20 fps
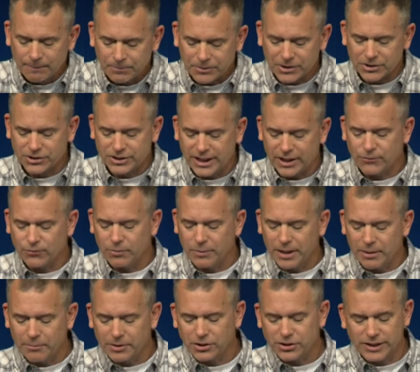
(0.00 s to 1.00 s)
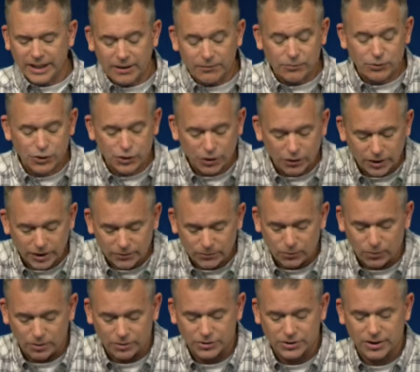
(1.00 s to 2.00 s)
to seek from him a safe journey
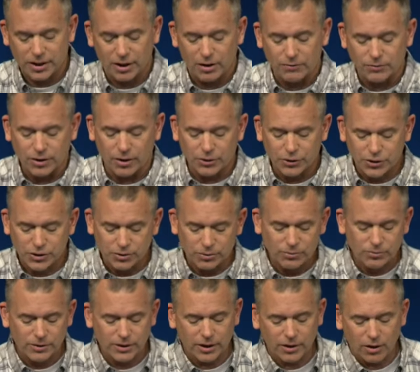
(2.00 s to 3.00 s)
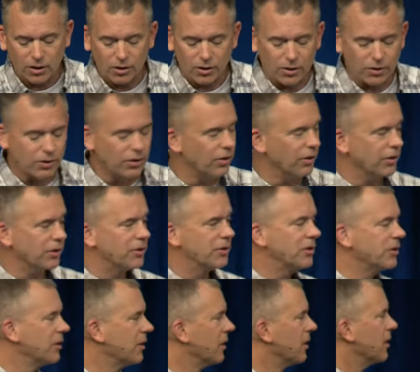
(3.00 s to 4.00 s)
for ourselves, our children, and all our
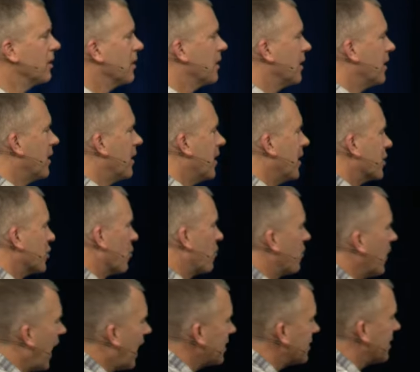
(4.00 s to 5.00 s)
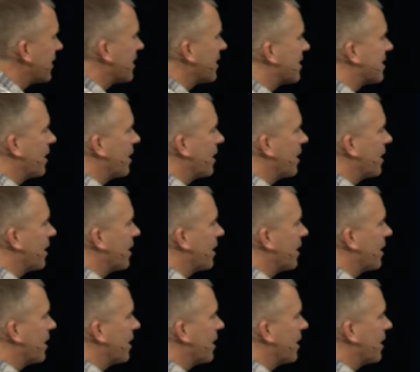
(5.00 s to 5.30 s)
goods. So fasting is